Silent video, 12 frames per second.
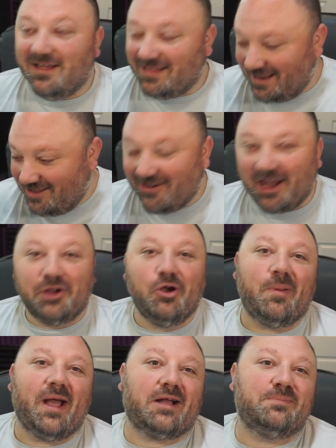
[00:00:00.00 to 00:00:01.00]
And then you got to go
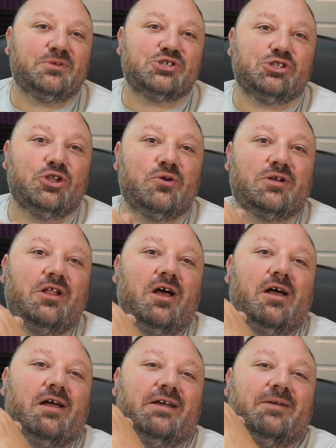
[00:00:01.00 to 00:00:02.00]
back up the slow
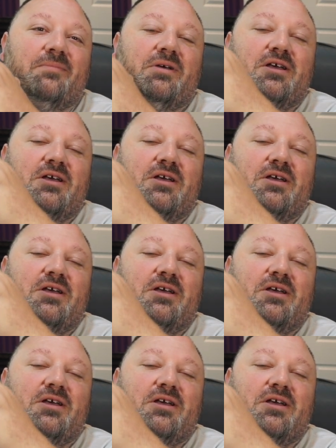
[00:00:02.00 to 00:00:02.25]
climb,